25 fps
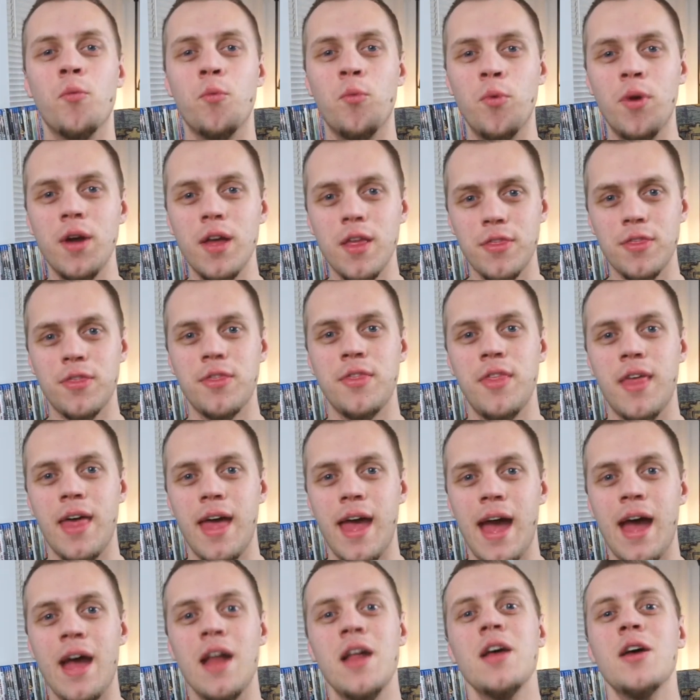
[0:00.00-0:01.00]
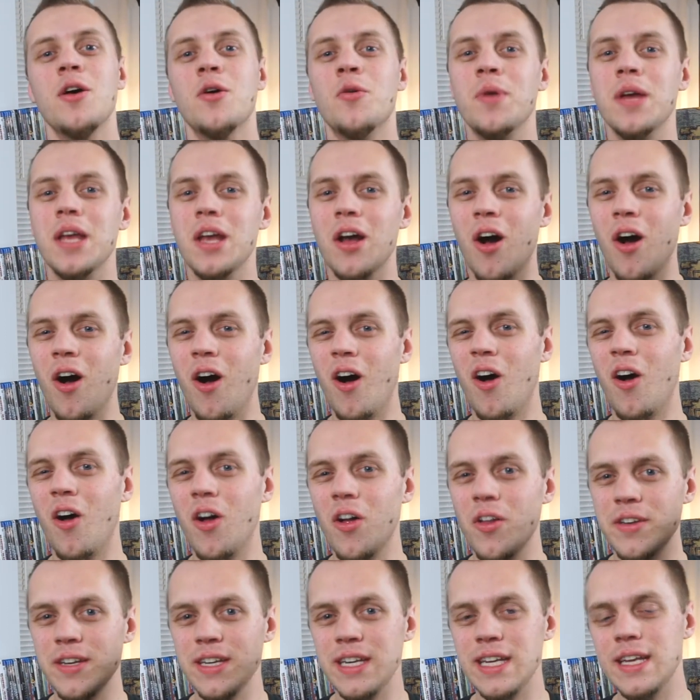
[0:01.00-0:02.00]
With that, we
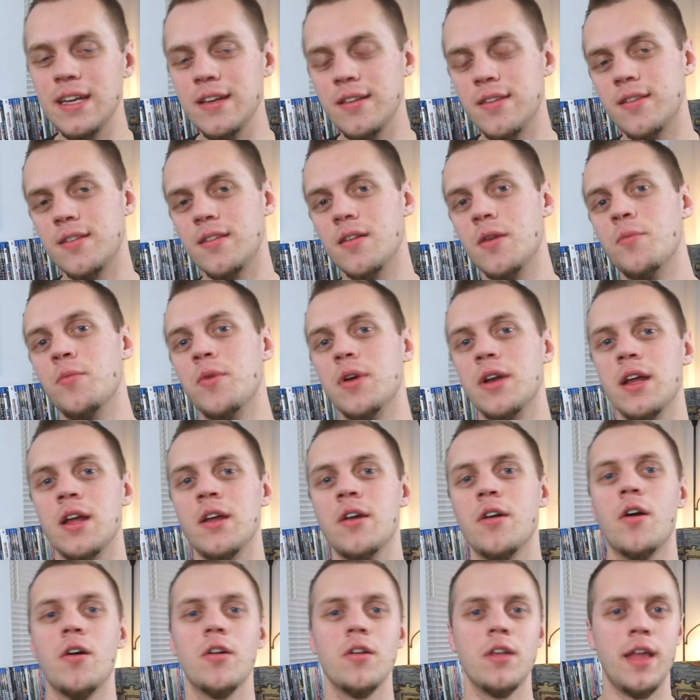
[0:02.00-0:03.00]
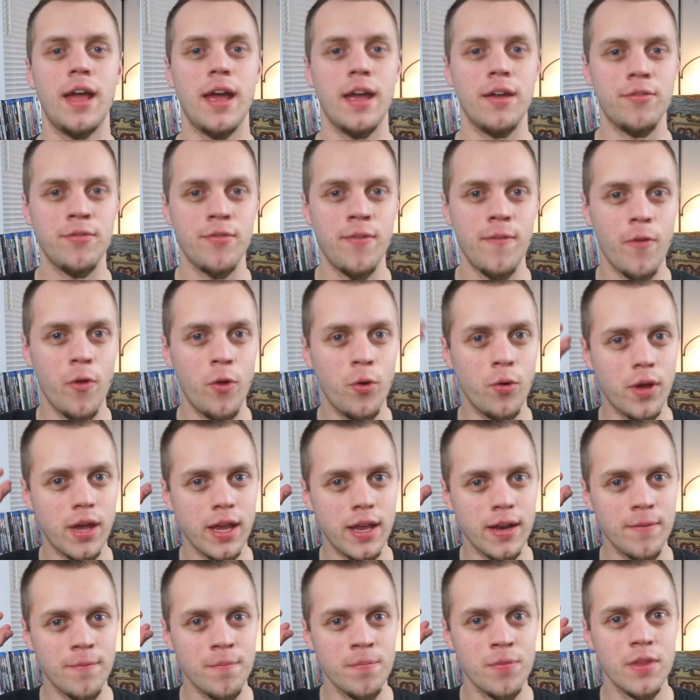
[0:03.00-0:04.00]
all need someone in our life who
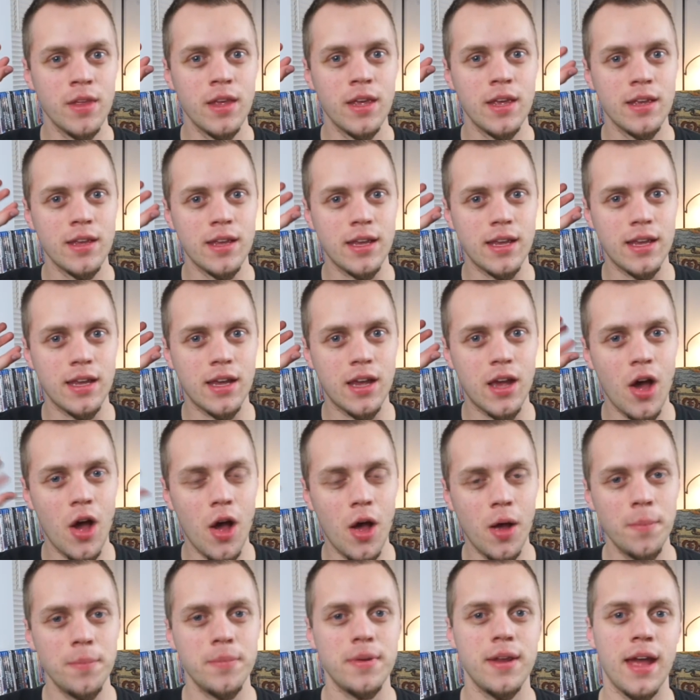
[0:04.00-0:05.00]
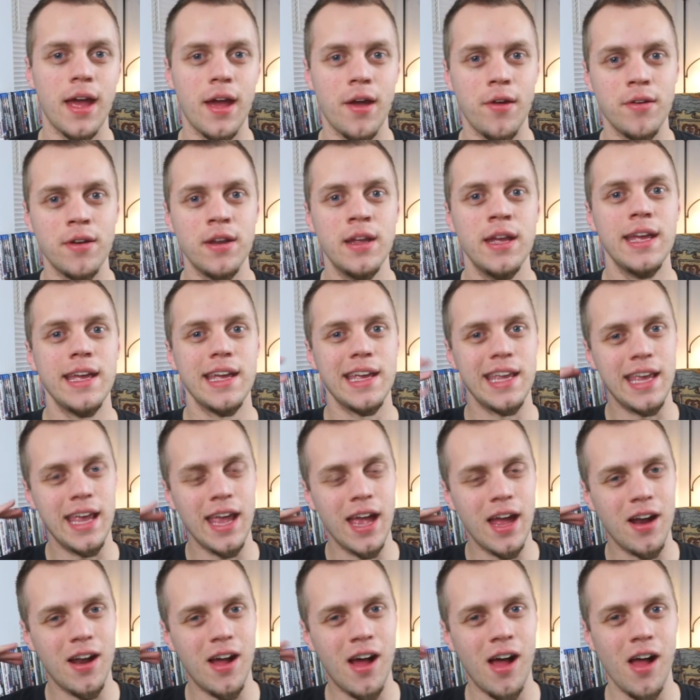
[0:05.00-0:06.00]
can come down,
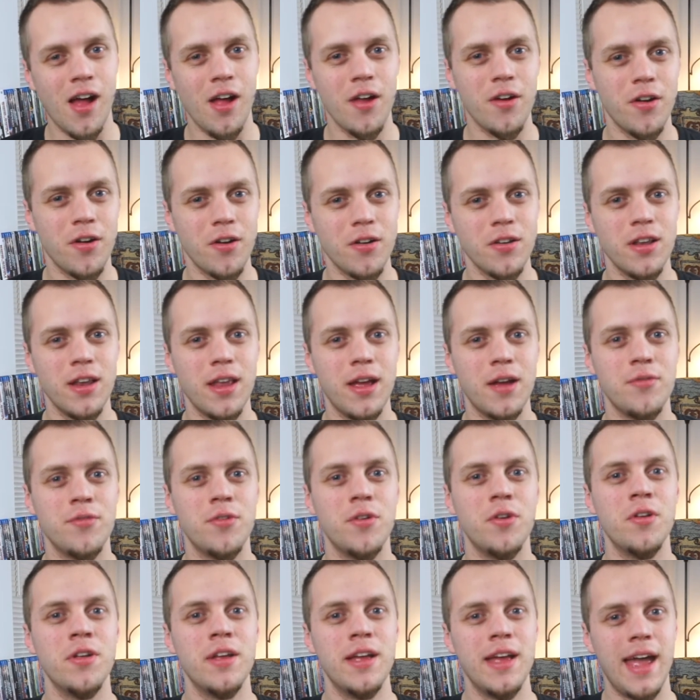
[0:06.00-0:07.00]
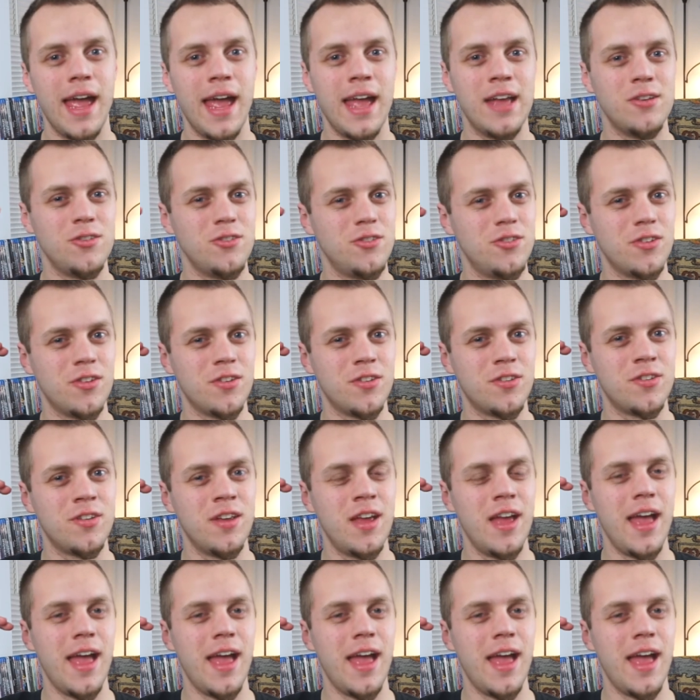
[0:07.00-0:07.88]
get on our level, and just,